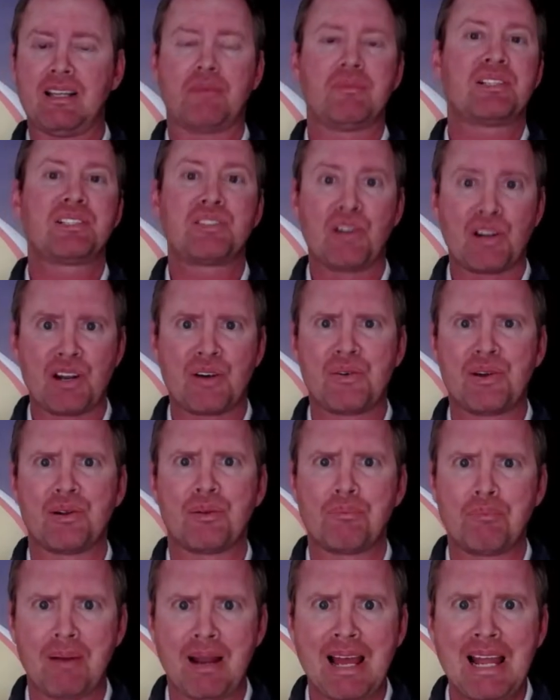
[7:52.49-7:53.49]
I mean, it's not a real
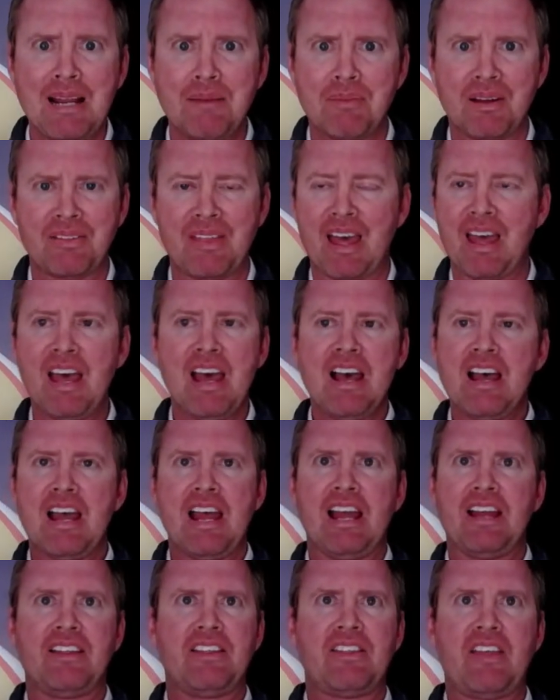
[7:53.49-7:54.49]
plane, but
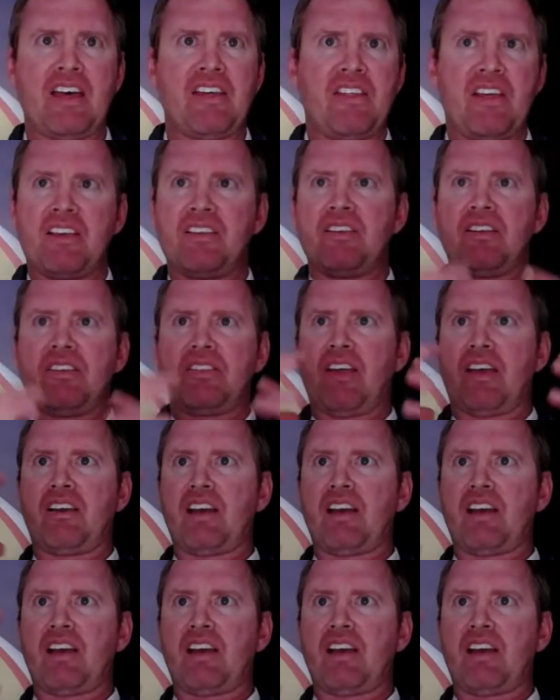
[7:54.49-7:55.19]
they